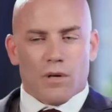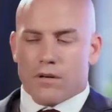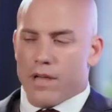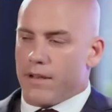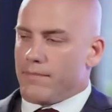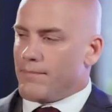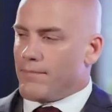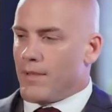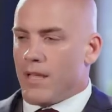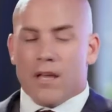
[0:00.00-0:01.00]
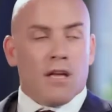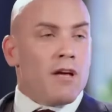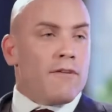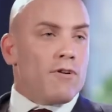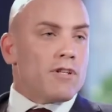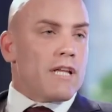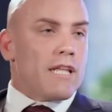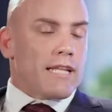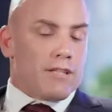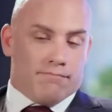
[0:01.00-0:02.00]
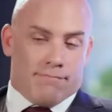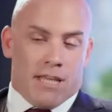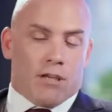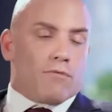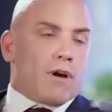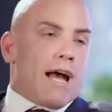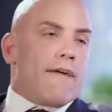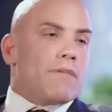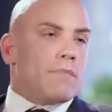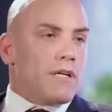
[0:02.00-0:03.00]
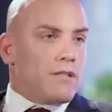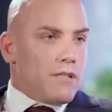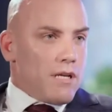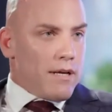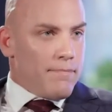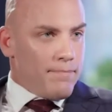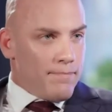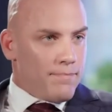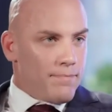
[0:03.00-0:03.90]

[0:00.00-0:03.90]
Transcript: Well, Kat, first I'd like to thank you for having me here today.